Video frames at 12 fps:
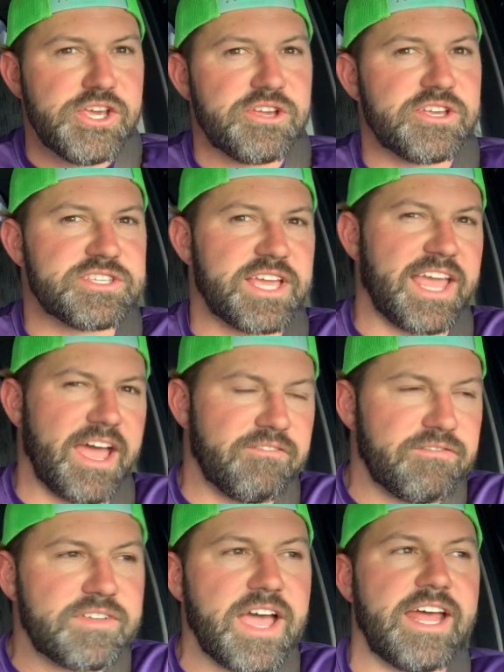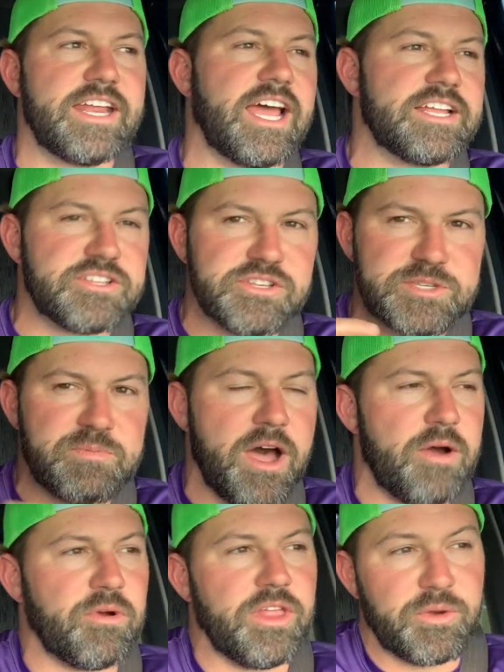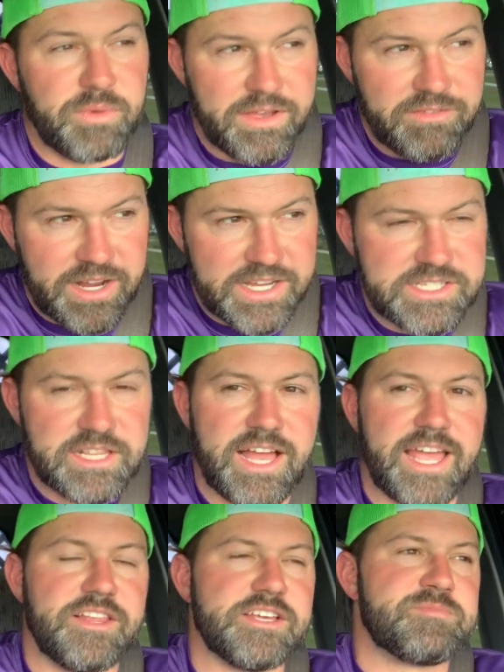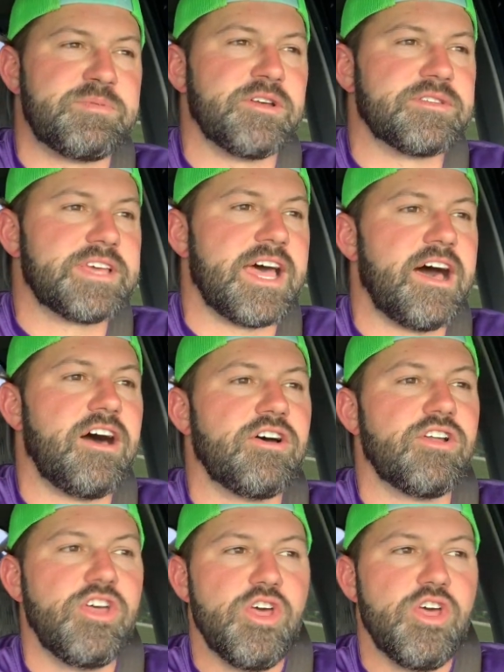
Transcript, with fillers: because like I've kind of got to the spot where like we have a nice client list built out,